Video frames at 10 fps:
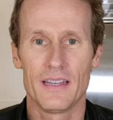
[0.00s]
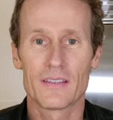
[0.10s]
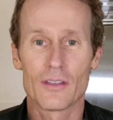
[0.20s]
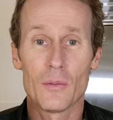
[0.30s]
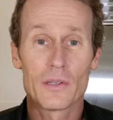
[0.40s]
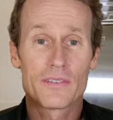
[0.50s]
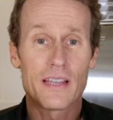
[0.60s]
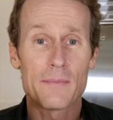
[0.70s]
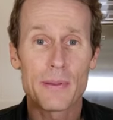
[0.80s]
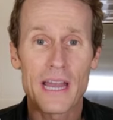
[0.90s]
It's almost
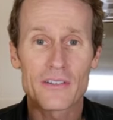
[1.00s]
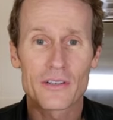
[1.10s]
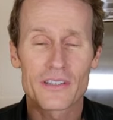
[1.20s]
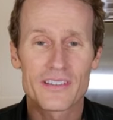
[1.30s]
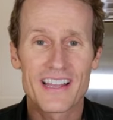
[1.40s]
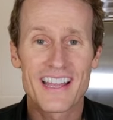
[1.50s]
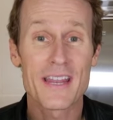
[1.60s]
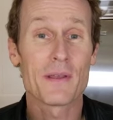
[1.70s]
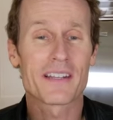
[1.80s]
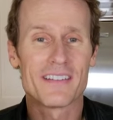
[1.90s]
St. Patrick's Day,
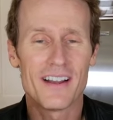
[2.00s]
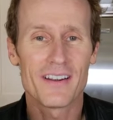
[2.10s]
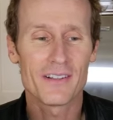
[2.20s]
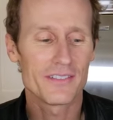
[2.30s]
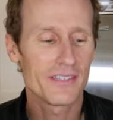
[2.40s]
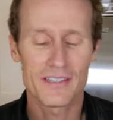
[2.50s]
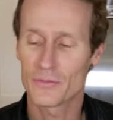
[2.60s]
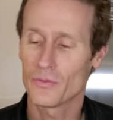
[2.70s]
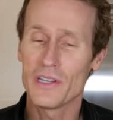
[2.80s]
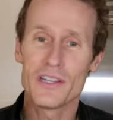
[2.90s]
and McDonald's
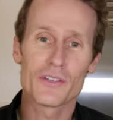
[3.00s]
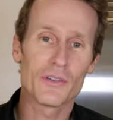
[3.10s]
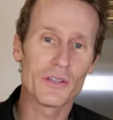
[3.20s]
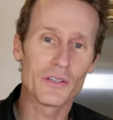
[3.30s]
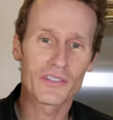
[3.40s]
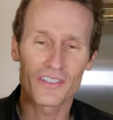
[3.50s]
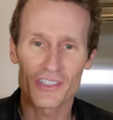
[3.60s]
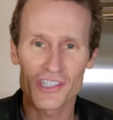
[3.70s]
has reintroduced their